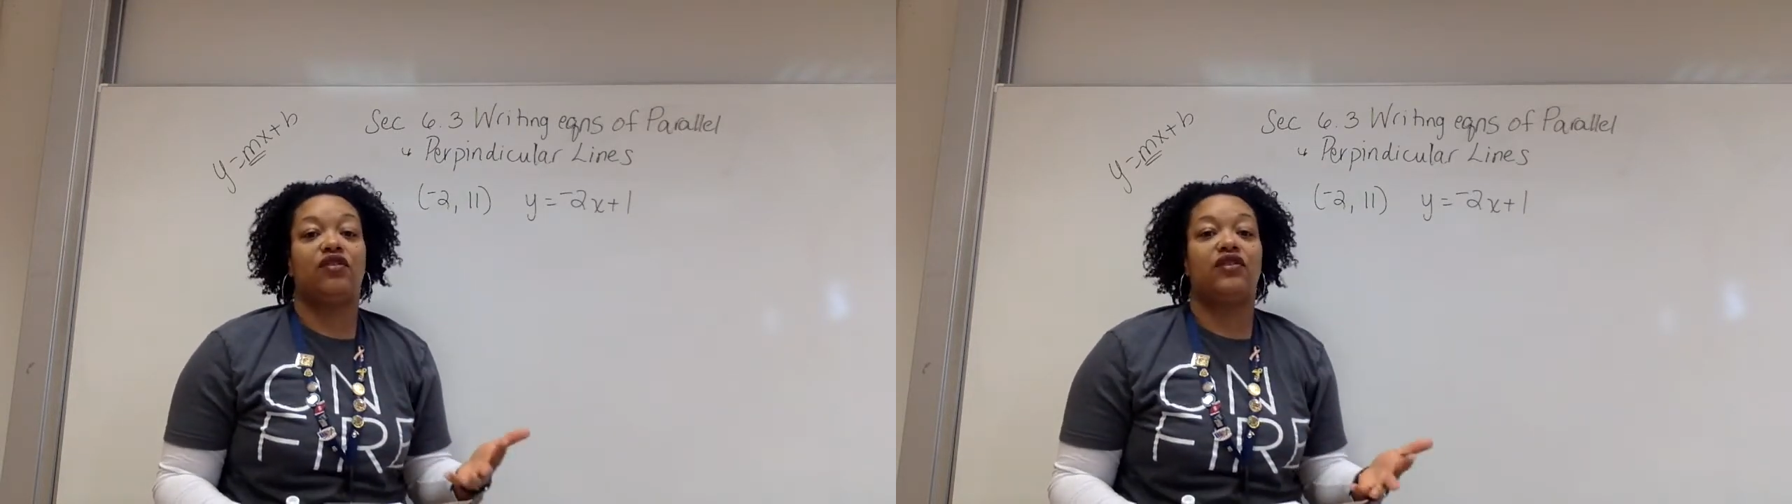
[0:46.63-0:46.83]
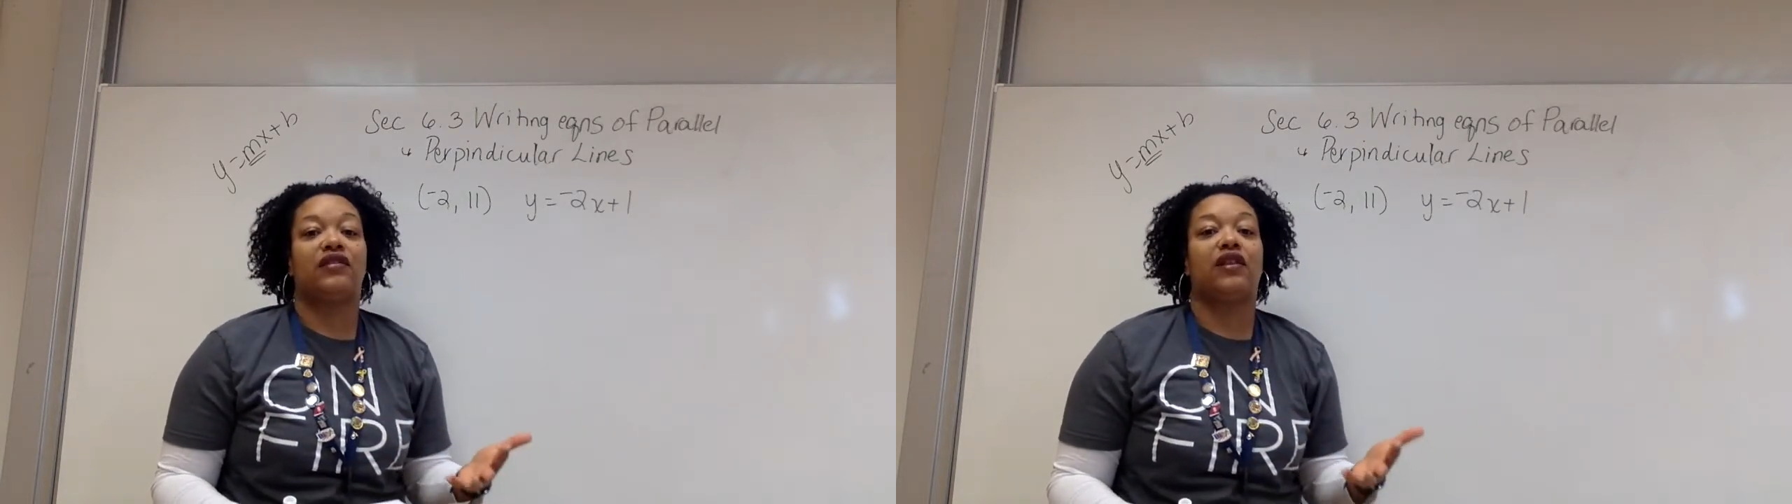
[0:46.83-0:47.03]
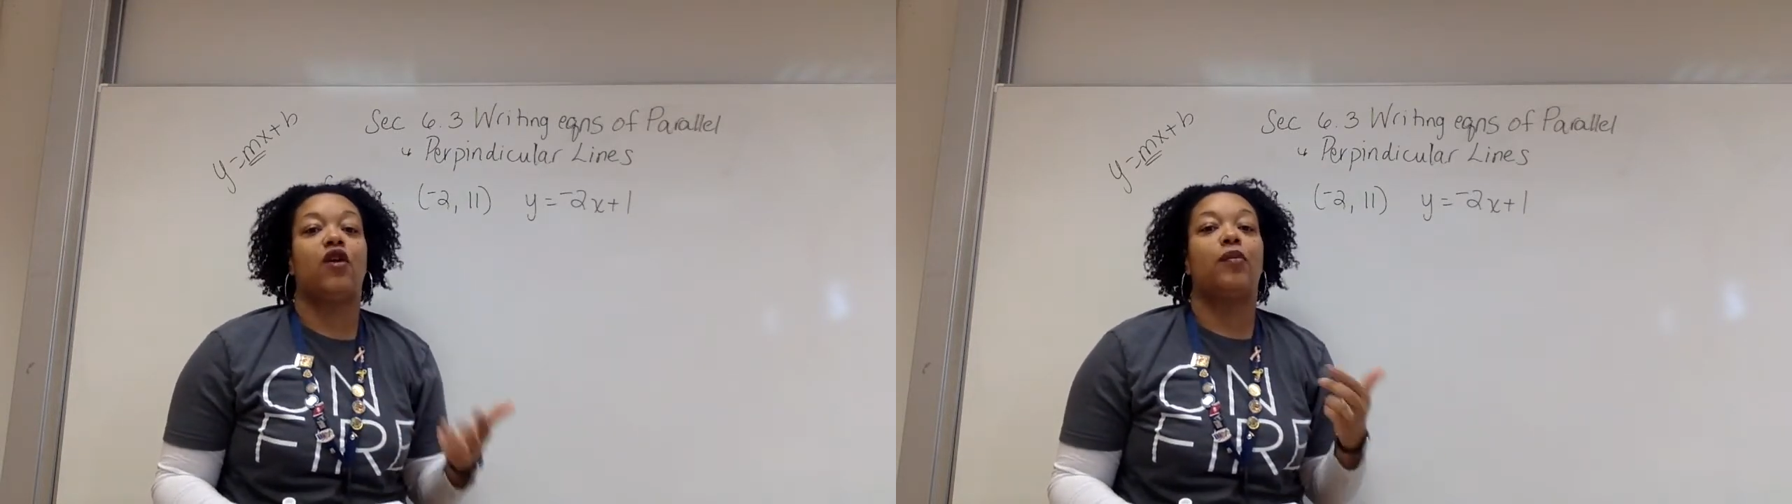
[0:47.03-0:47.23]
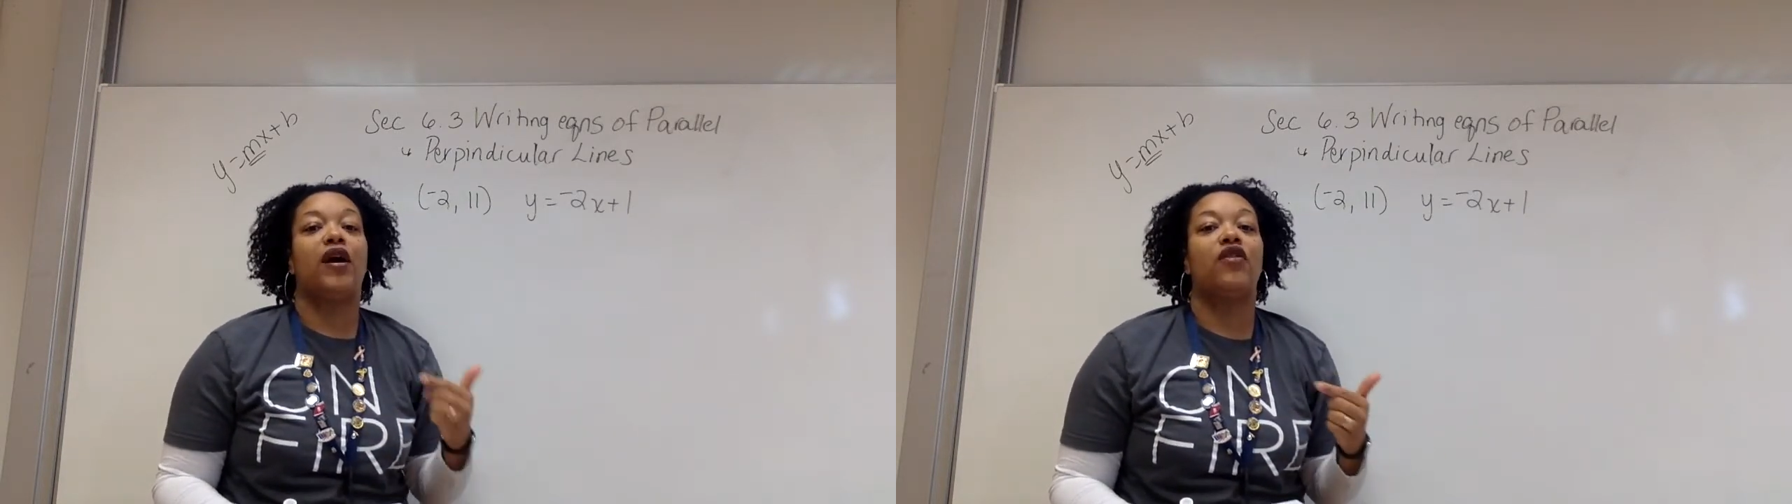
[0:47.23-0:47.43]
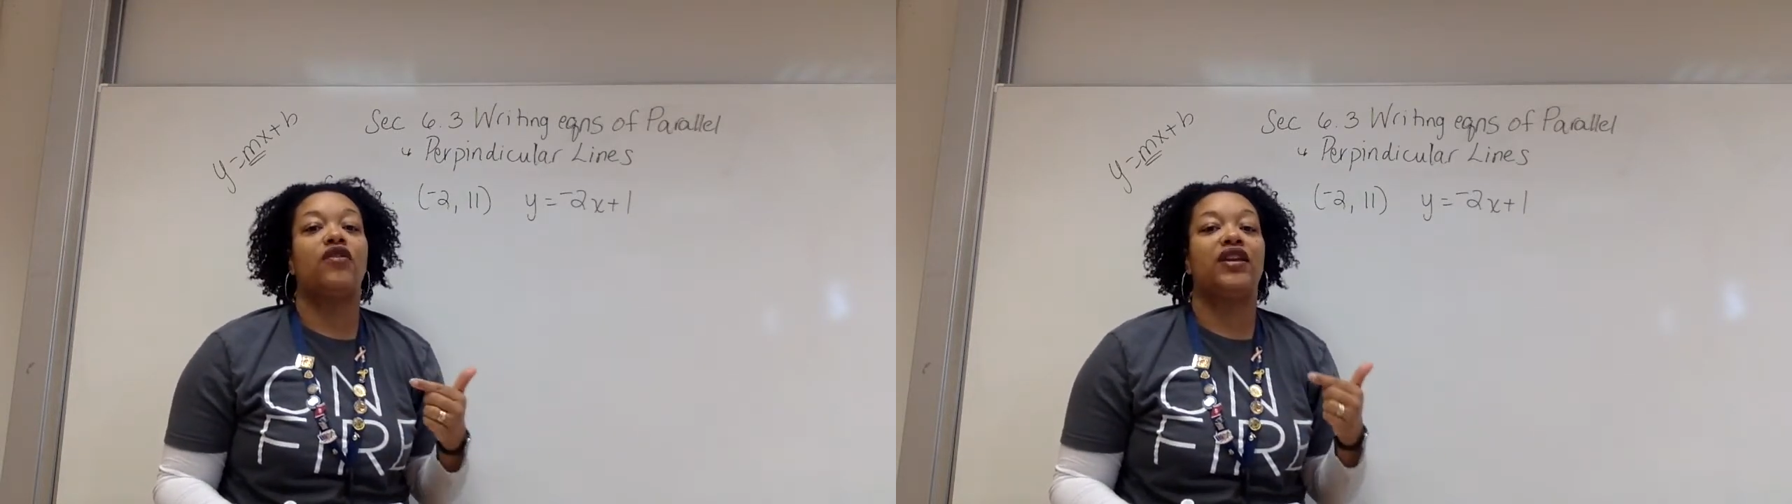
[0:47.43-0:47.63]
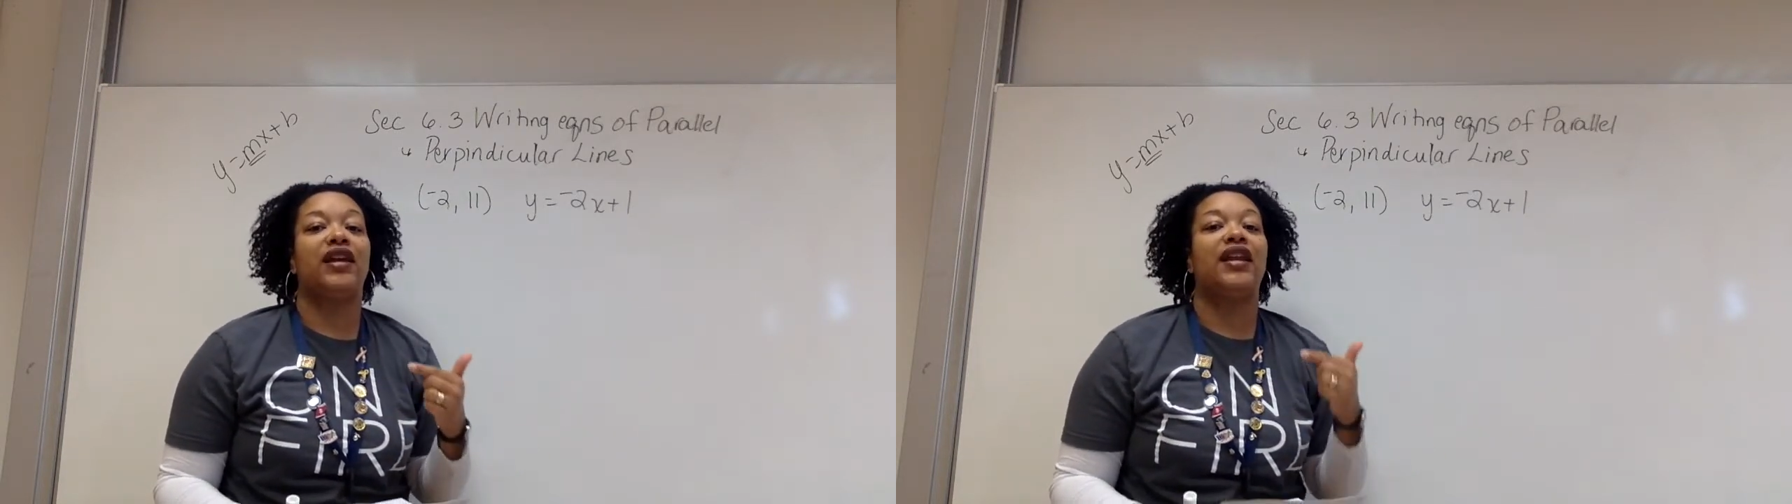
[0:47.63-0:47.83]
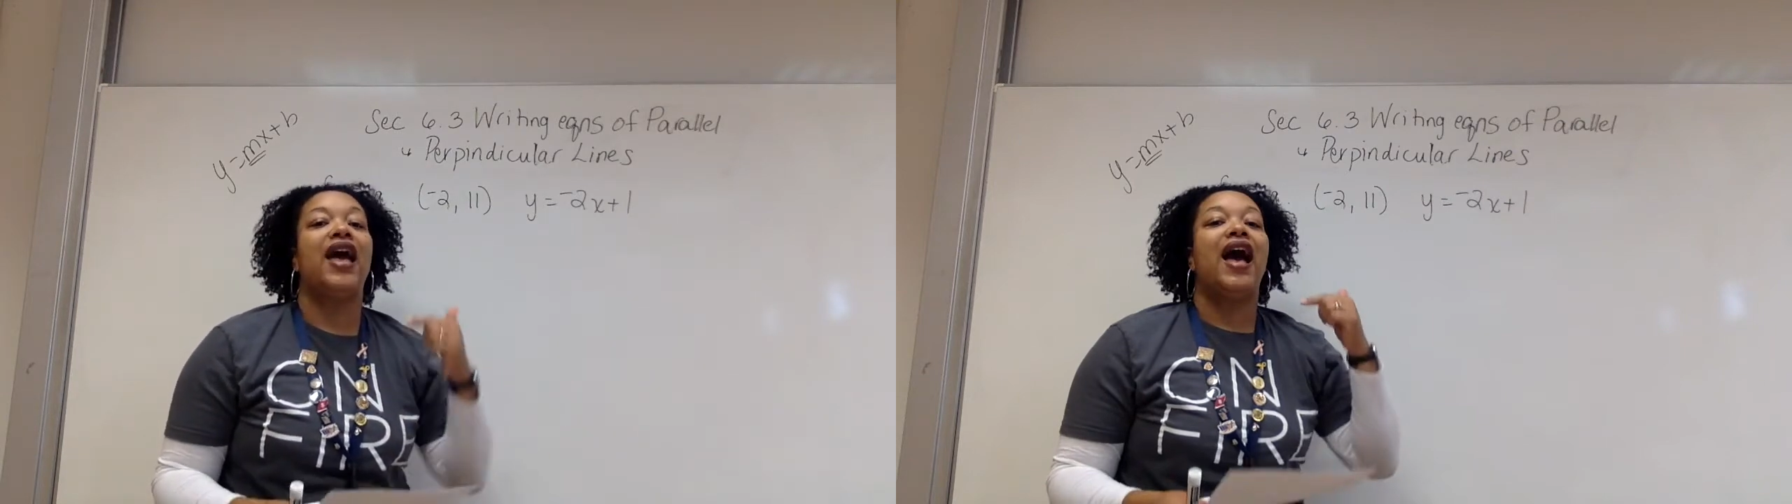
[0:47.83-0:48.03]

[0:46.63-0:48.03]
to the slope other than